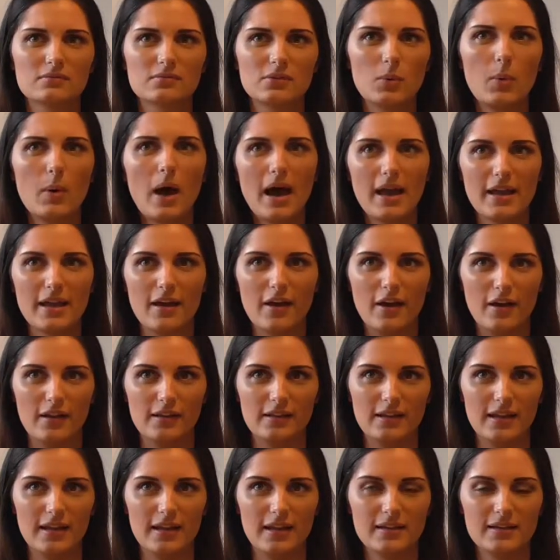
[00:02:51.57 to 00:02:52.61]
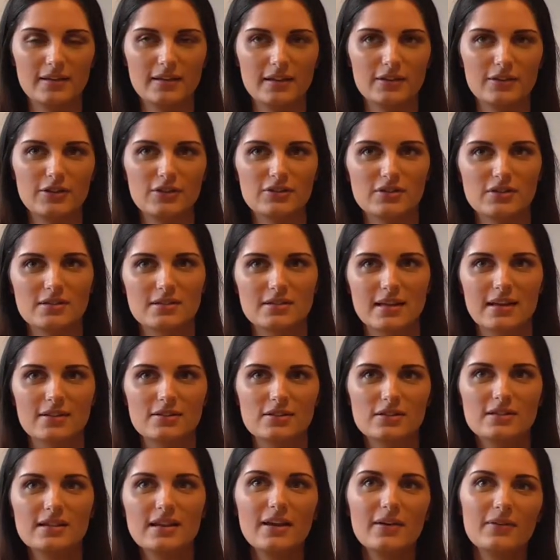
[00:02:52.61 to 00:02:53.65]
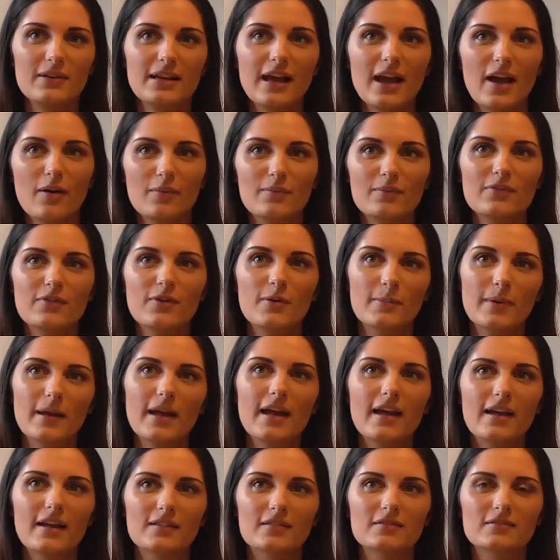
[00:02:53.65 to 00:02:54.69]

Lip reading: quite early and you just said, just see how you get on for a bit.